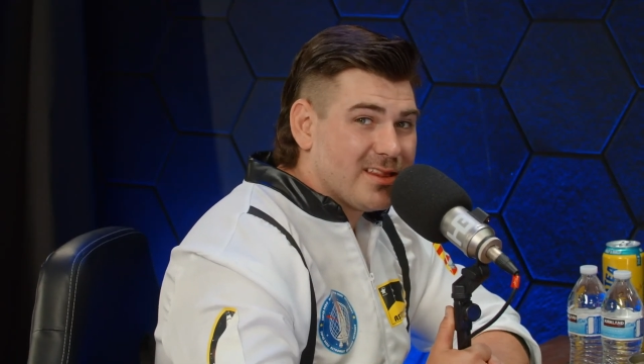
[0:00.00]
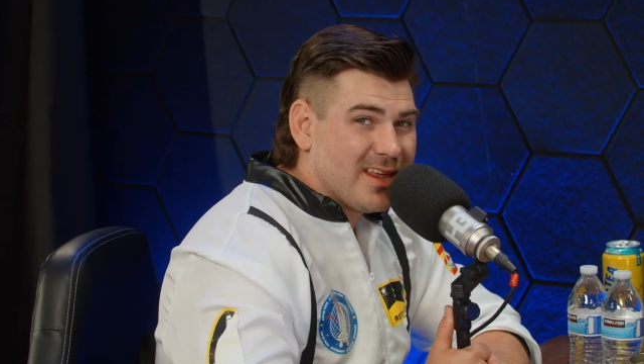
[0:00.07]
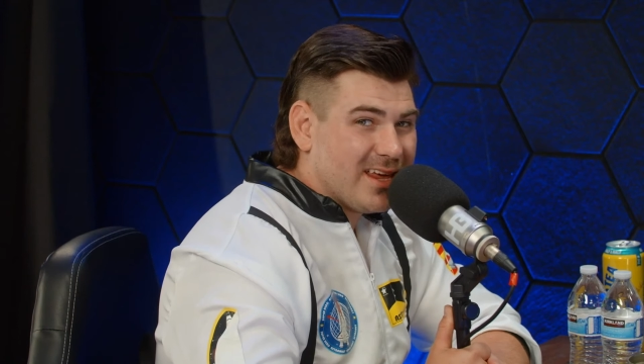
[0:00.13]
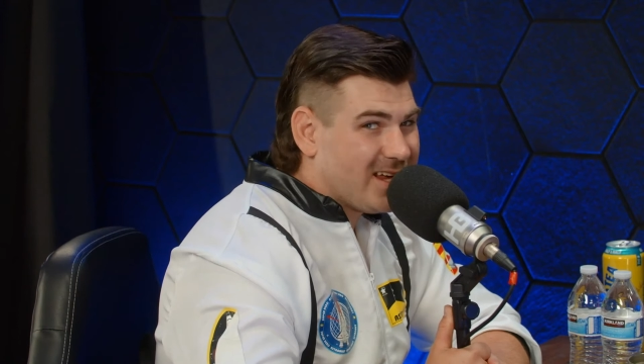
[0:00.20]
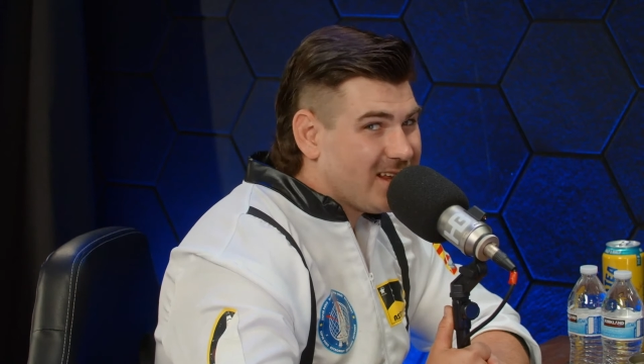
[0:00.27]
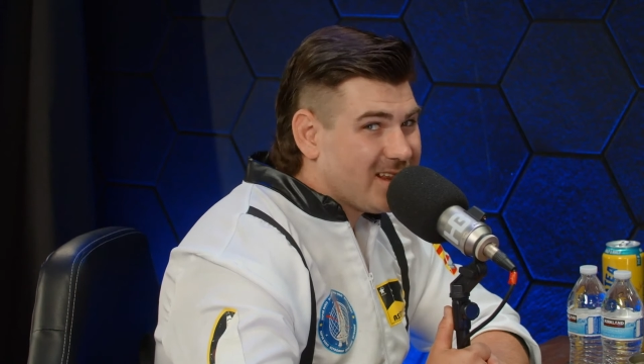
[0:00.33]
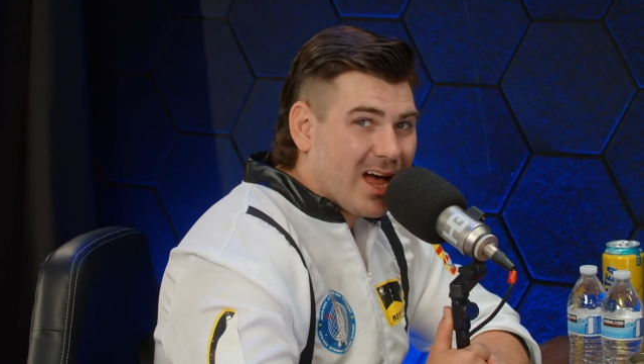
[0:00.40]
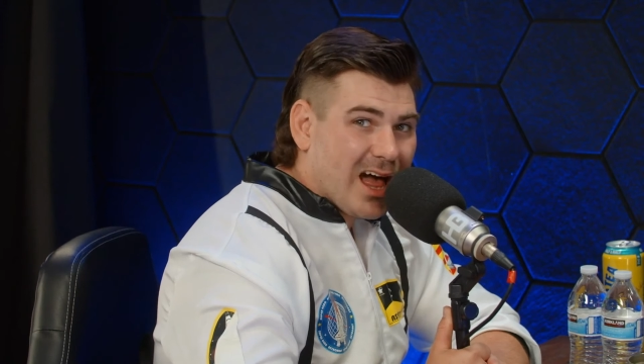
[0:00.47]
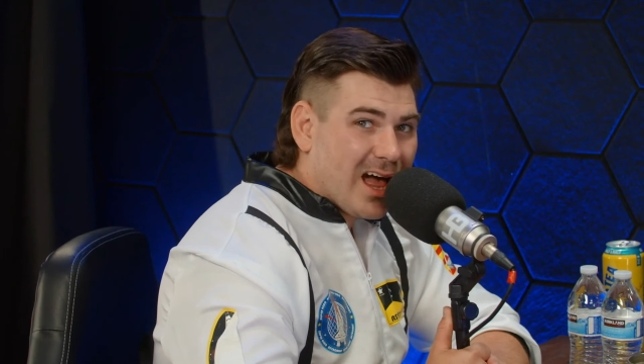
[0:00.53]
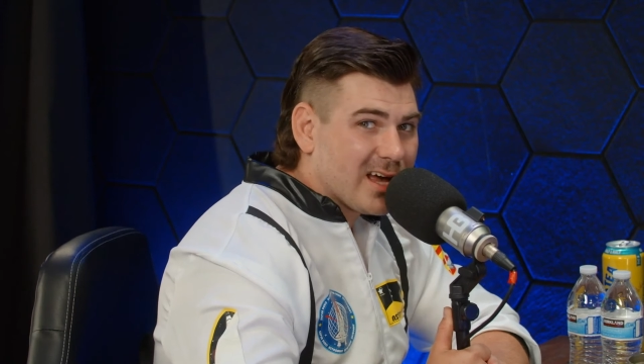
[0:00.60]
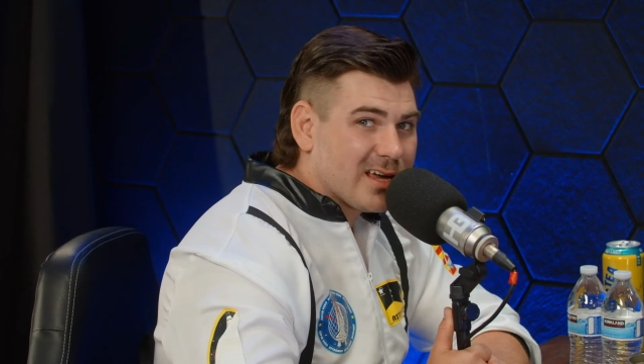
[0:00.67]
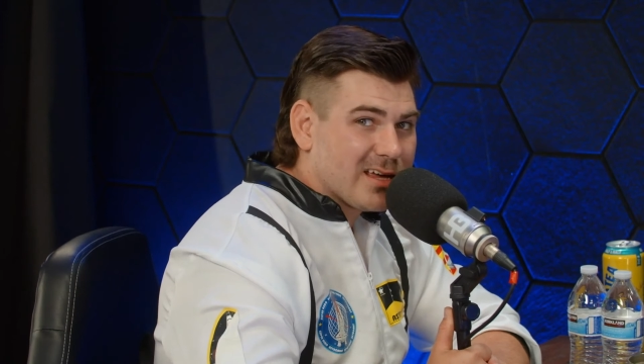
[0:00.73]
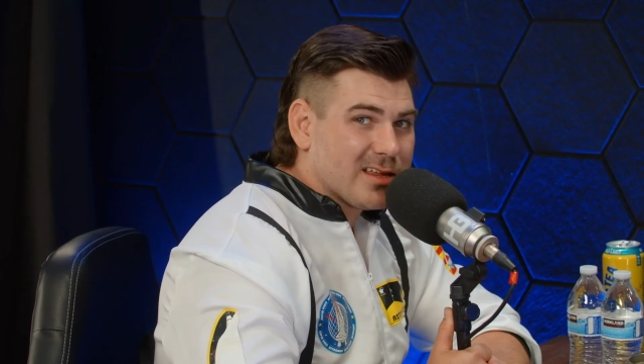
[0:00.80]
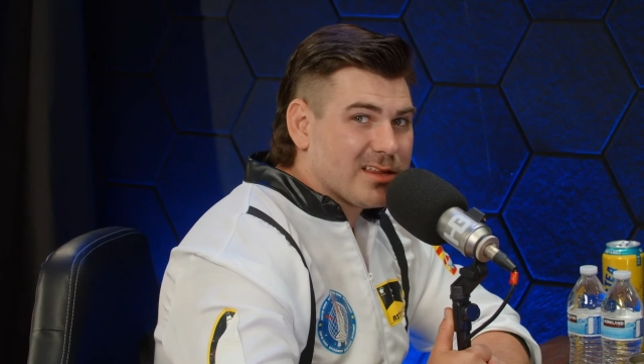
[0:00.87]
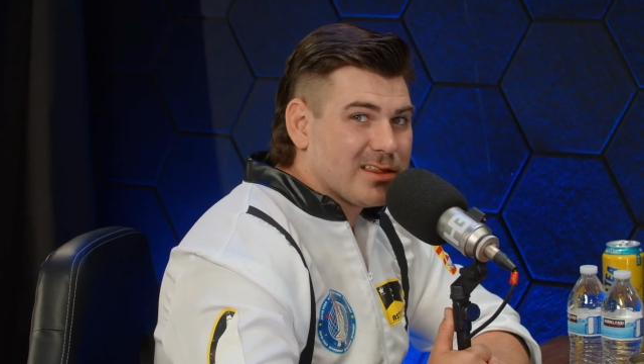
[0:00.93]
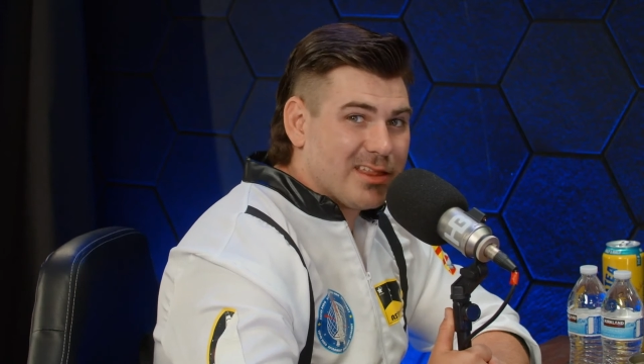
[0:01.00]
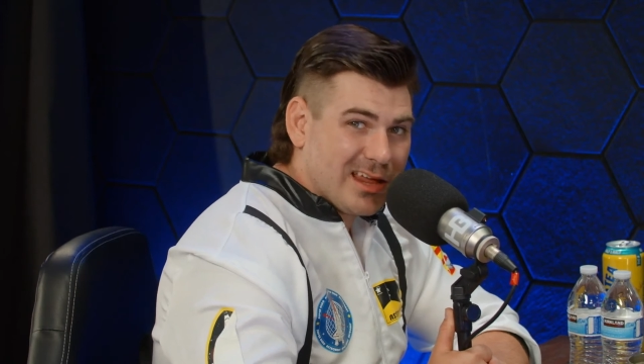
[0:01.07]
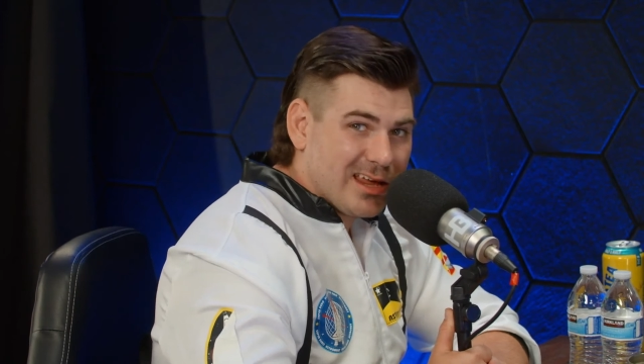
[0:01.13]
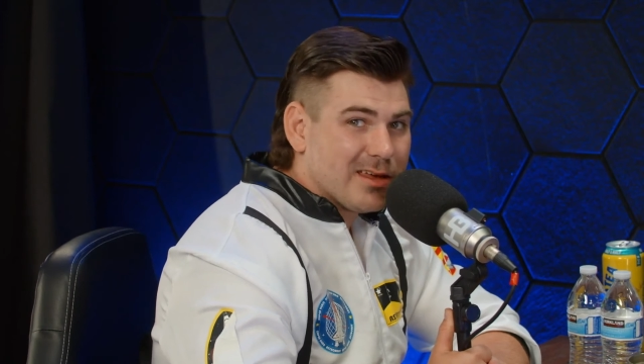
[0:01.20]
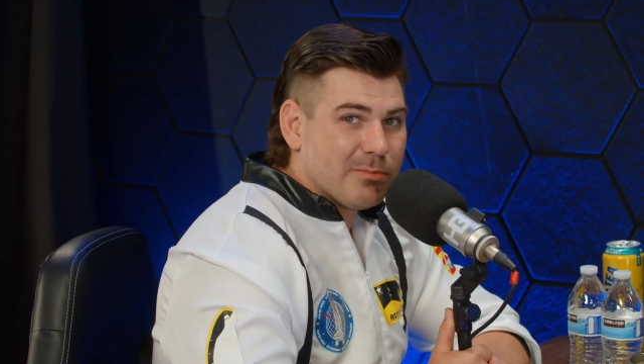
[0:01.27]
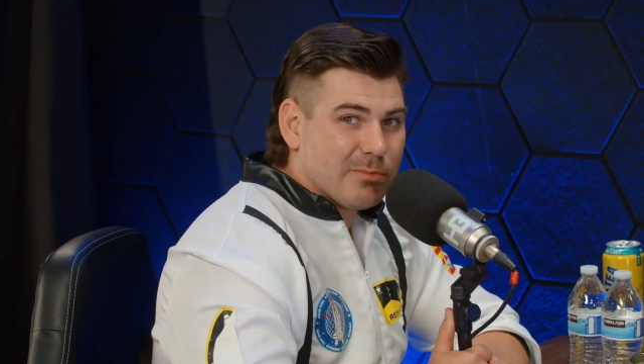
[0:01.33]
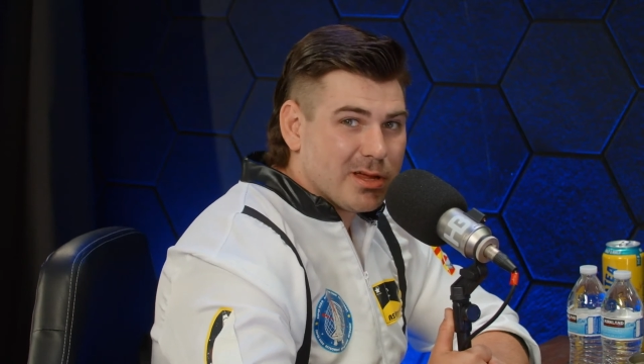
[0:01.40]
TikTok
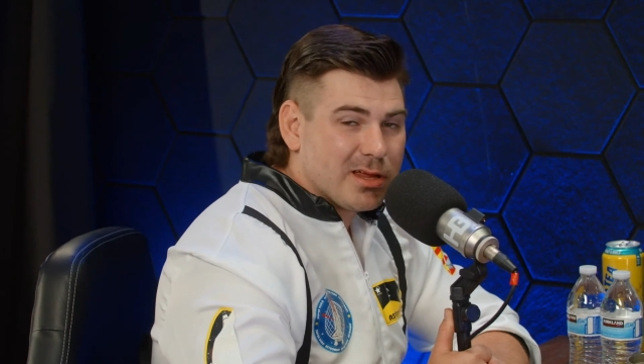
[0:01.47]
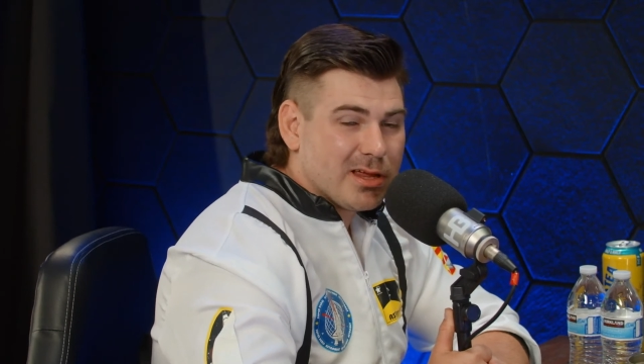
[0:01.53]
theme,